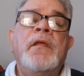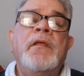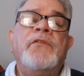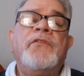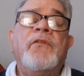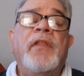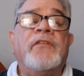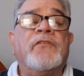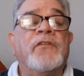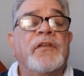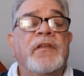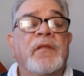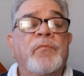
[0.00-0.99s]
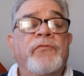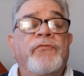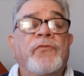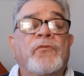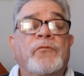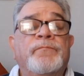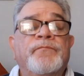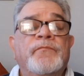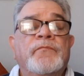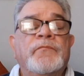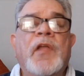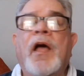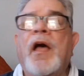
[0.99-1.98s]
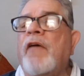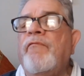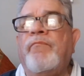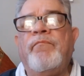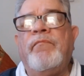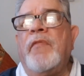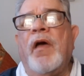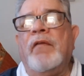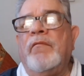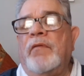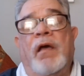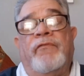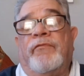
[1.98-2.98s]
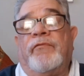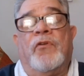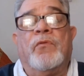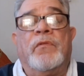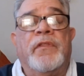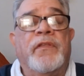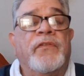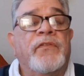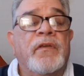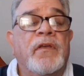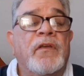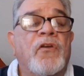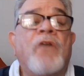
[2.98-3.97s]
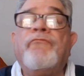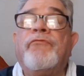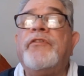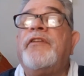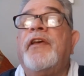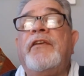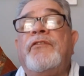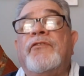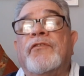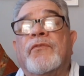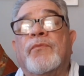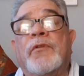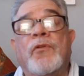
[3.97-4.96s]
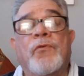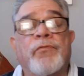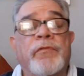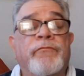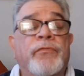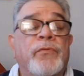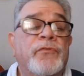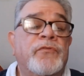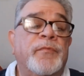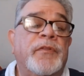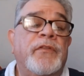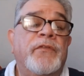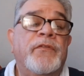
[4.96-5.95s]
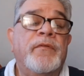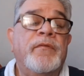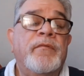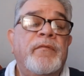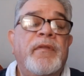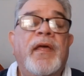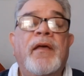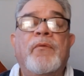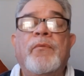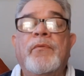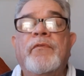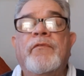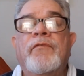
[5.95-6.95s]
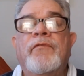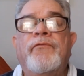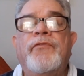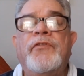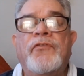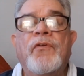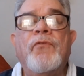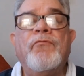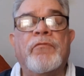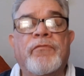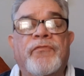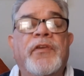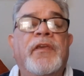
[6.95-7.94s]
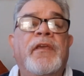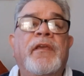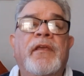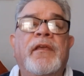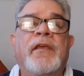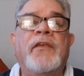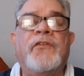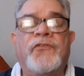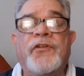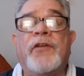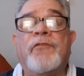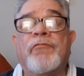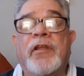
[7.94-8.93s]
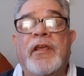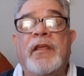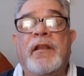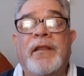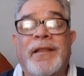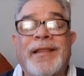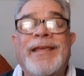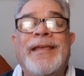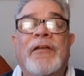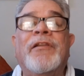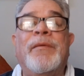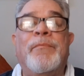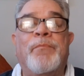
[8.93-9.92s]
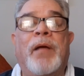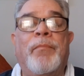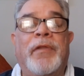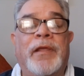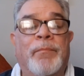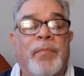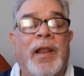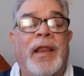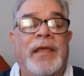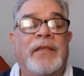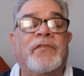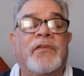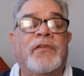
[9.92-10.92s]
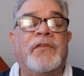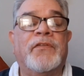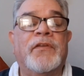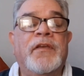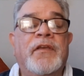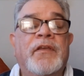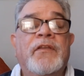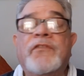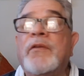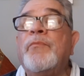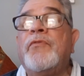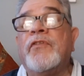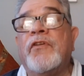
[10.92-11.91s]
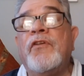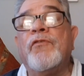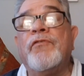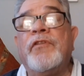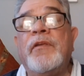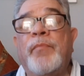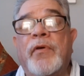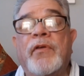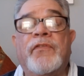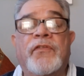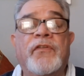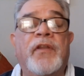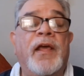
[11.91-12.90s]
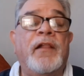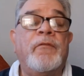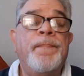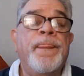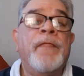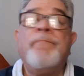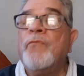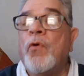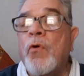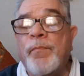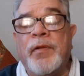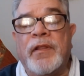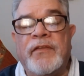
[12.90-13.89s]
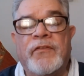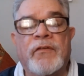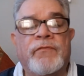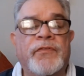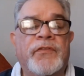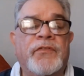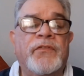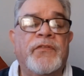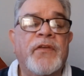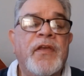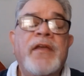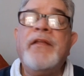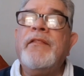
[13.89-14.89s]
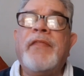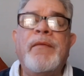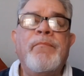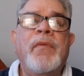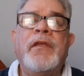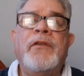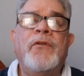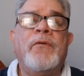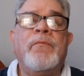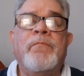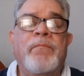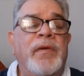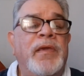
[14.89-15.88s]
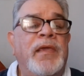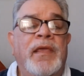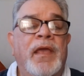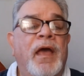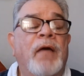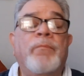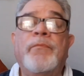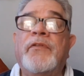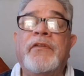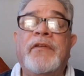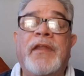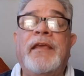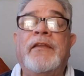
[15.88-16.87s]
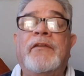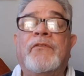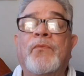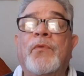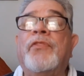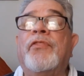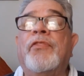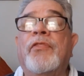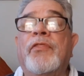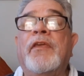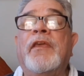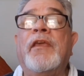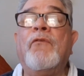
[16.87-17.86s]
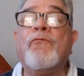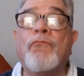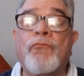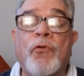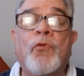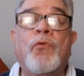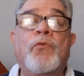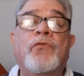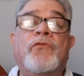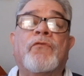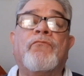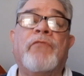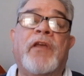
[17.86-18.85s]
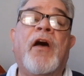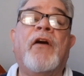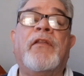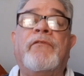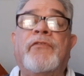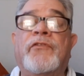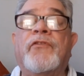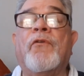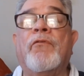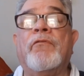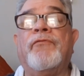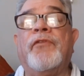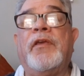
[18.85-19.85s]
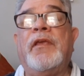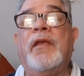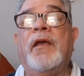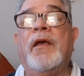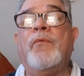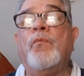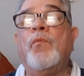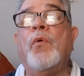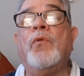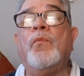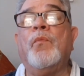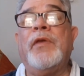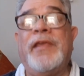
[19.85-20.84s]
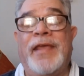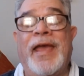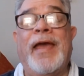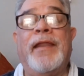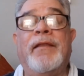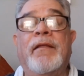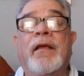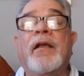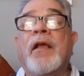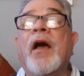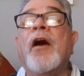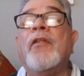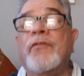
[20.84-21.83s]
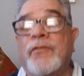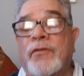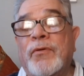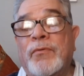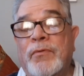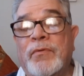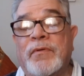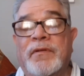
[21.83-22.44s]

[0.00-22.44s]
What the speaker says: So let's look at number four. I've, I call this confrontations with law enforcements. Now, photography is generally legal in public places. Some security personnel or police officers, they might not be up to date with the rules regarding photography and what we can and can't do.